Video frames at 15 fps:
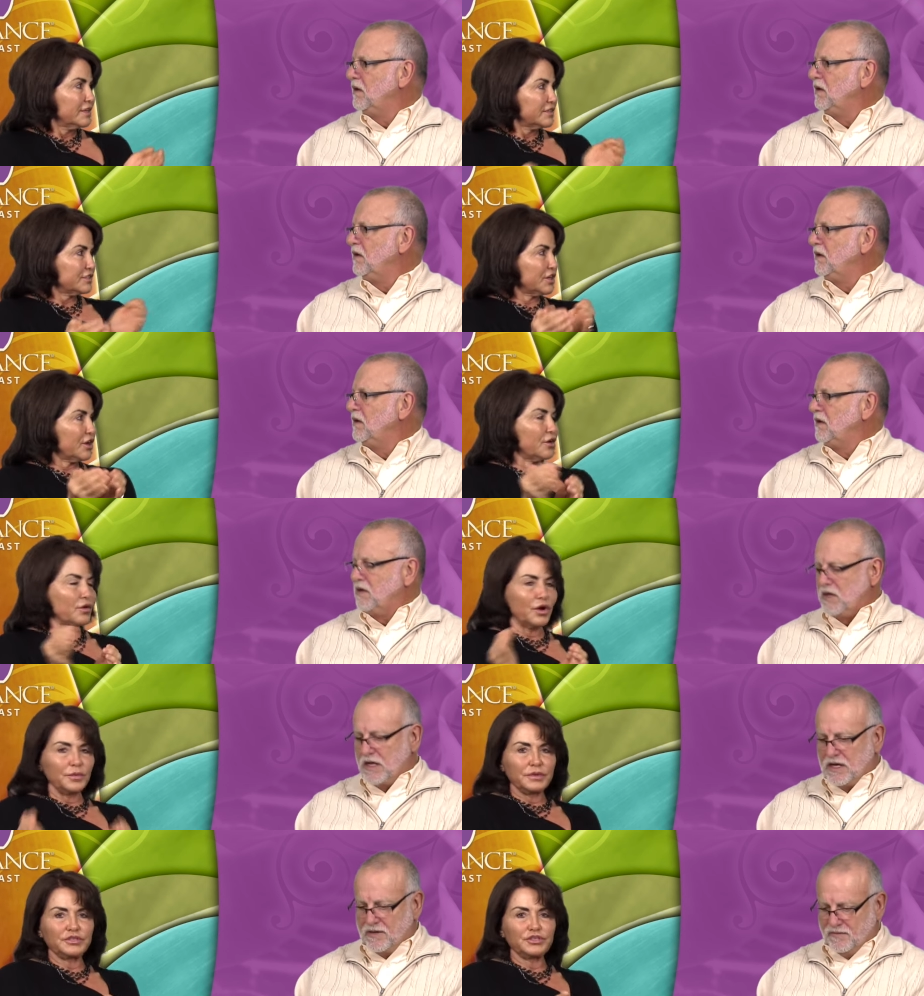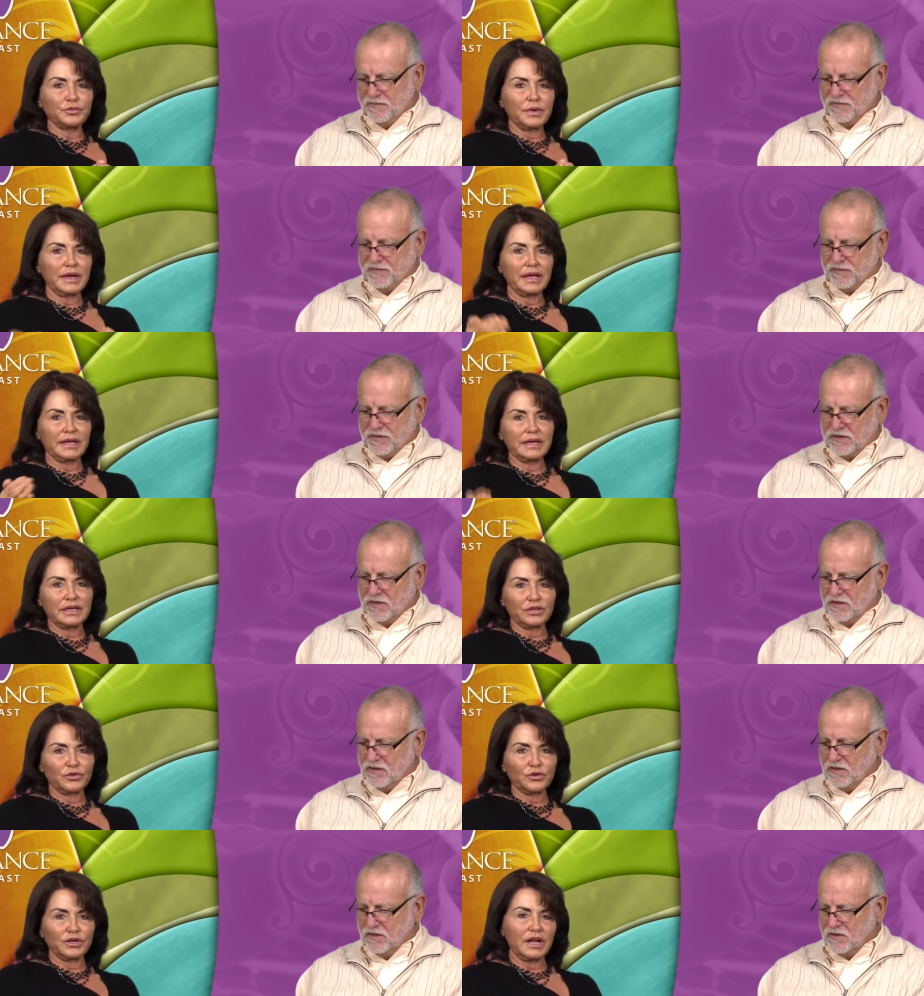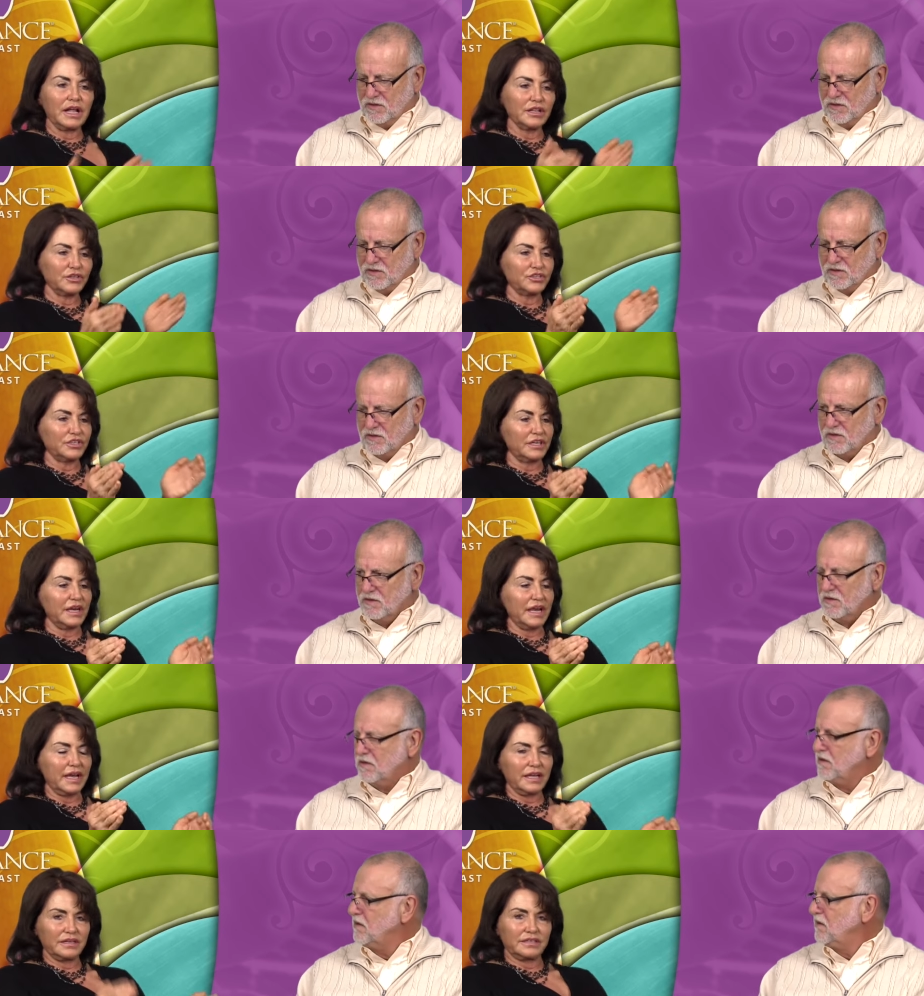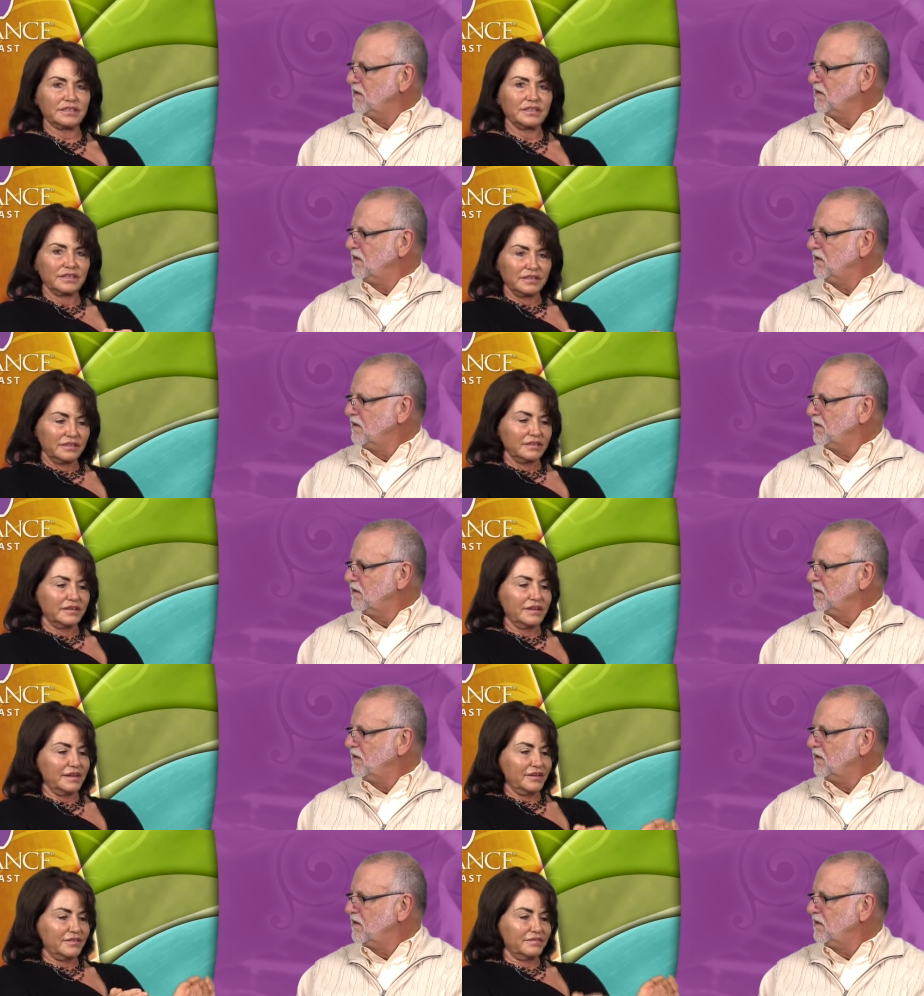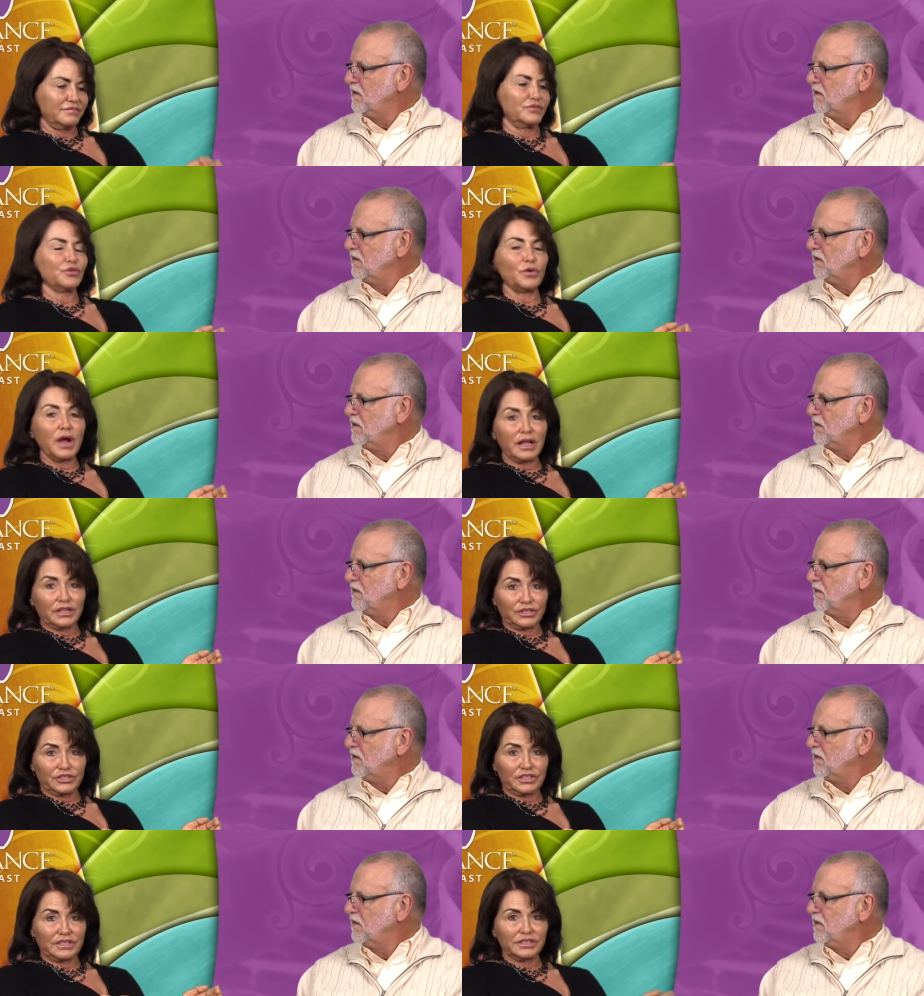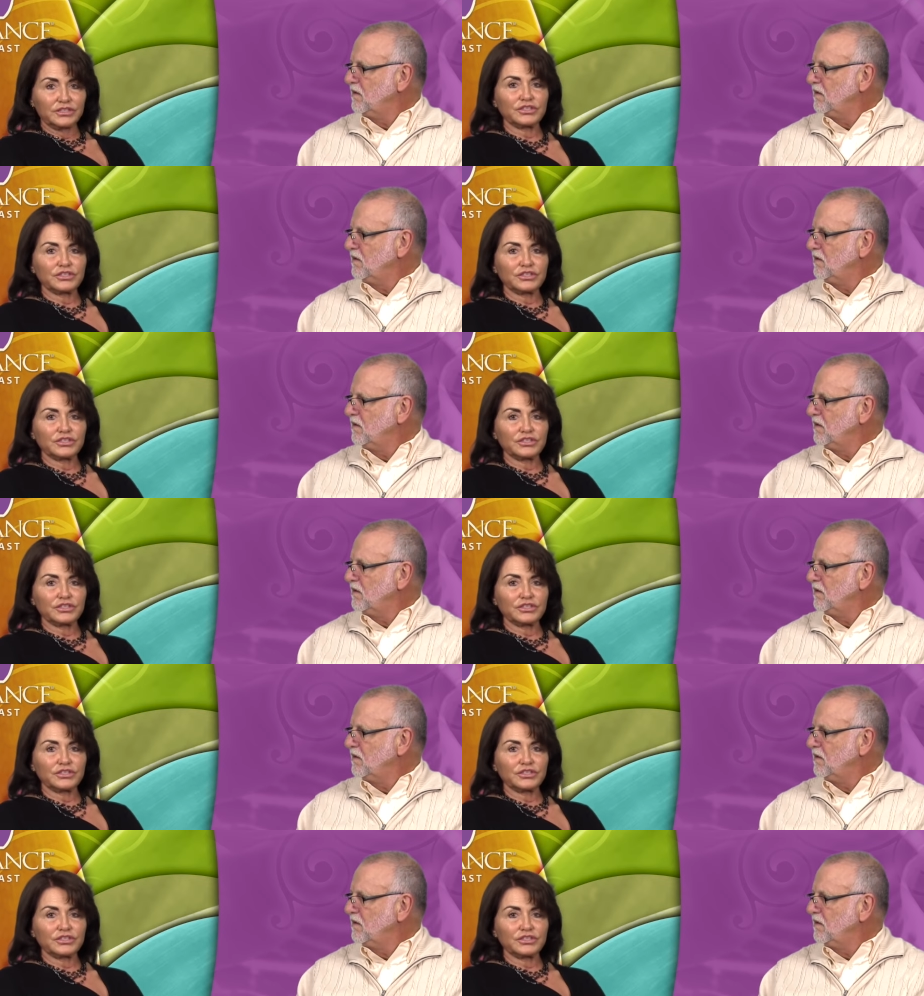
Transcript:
Speaker 1: So OBGYN endocrinology and neurology.